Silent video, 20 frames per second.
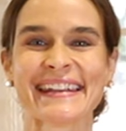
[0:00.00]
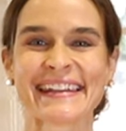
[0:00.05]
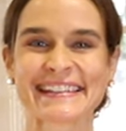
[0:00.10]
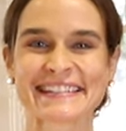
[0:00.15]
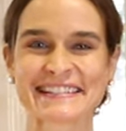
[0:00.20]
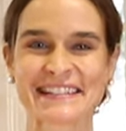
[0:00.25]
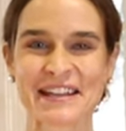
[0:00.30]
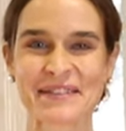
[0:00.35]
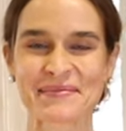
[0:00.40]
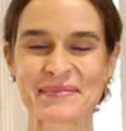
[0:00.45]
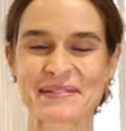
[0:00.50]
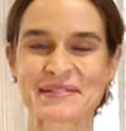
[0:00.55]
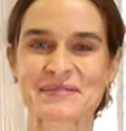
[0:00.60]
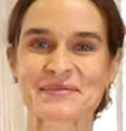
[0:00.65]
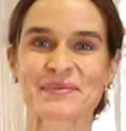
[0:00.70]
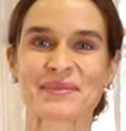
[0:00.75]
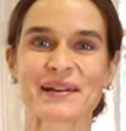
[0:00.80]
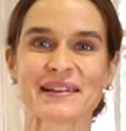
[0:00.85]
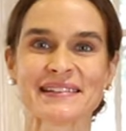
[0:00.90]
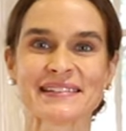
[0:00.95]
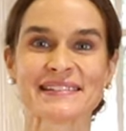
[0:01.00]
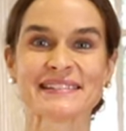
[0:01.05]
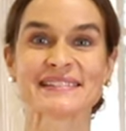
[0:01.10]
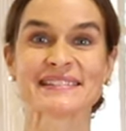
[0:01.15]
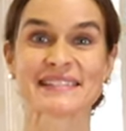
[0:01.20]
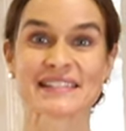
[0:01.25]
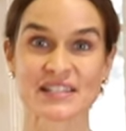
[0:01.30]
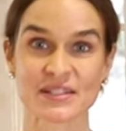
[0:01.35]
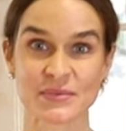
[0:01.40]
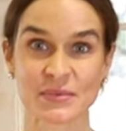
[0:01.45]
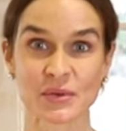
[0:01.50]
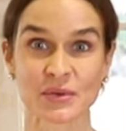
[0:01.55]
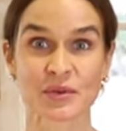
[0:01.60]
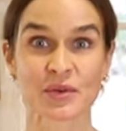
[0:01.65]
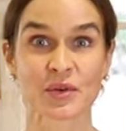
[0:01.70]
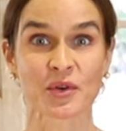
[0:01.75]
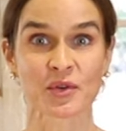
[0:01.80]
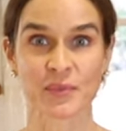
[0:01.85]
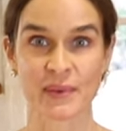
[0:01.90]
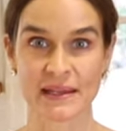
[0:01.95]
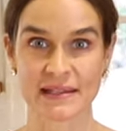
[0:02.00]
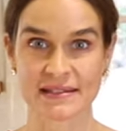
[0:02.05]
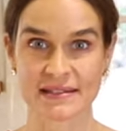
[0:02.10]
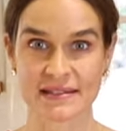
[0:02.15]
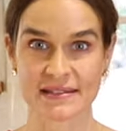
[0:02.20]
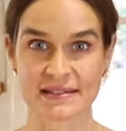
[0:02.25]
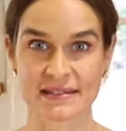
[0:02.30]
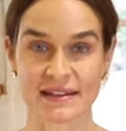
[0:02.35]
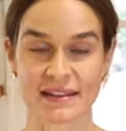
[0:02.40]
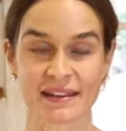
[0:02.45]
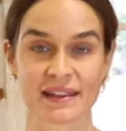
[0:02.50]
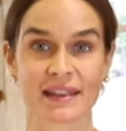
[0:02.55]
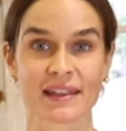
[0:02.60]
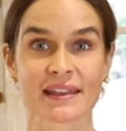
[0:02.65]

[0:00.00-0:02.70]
Next step is one teaspoon Old Bay seasoning.